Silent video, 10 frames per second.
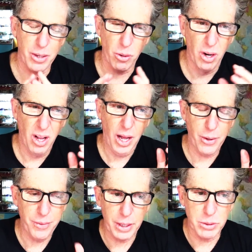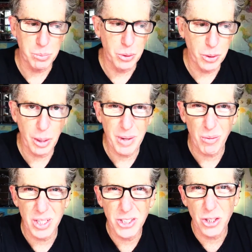I don't, I don't think it was Buddha, I'm
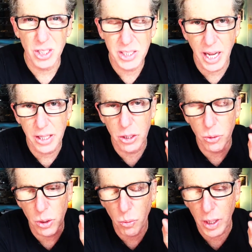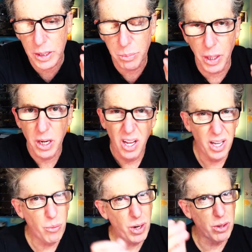not really sure exactly who it was, but
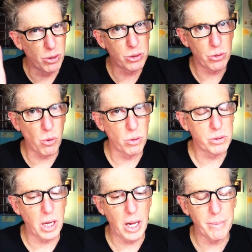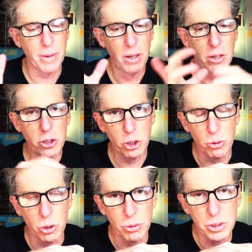one of those old-time
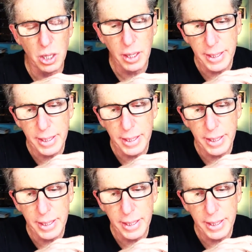gurus.